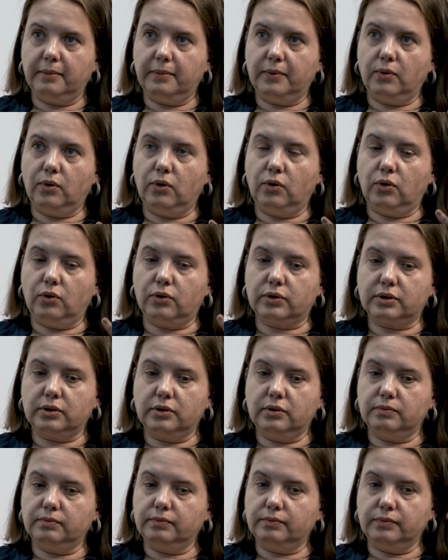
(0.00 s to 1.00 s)
or
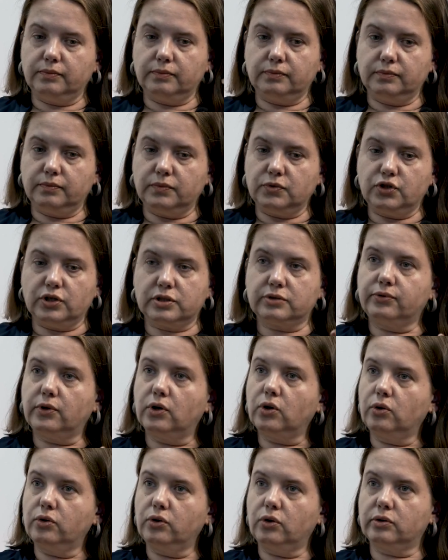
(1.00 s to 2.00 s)
just
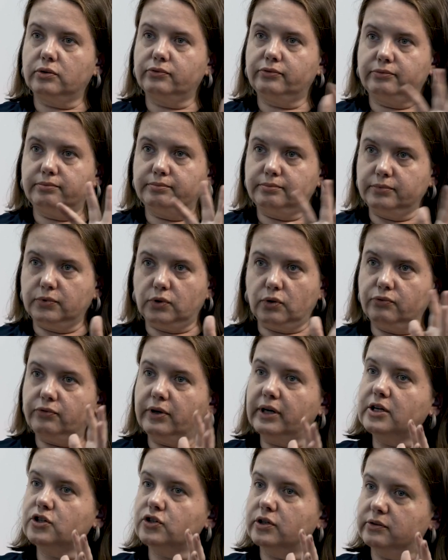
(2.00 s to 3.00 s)
follow your
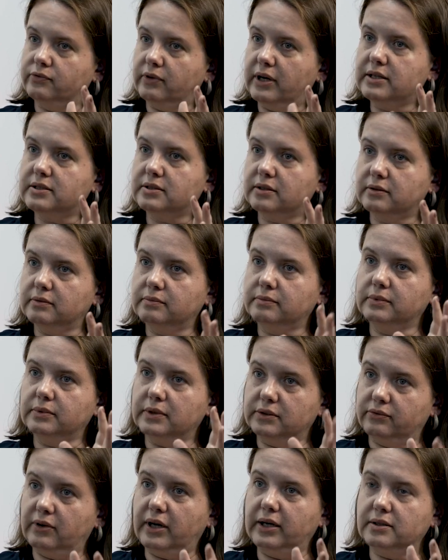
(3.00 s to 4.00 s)
financial advisor
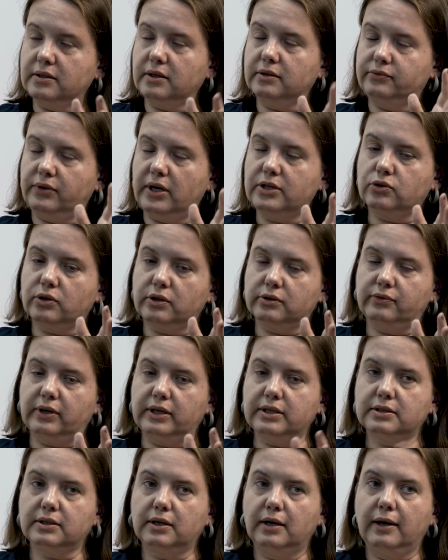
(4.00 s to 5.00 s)

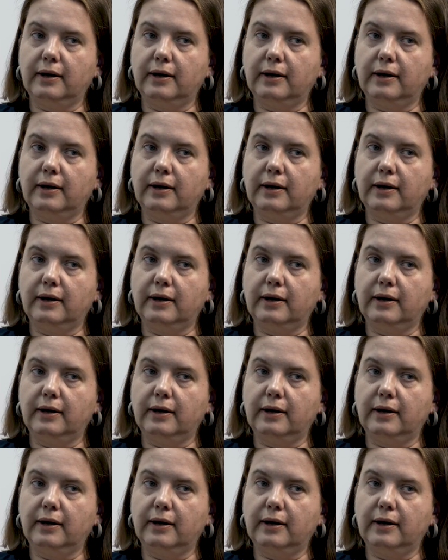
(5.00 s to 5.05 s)
advice.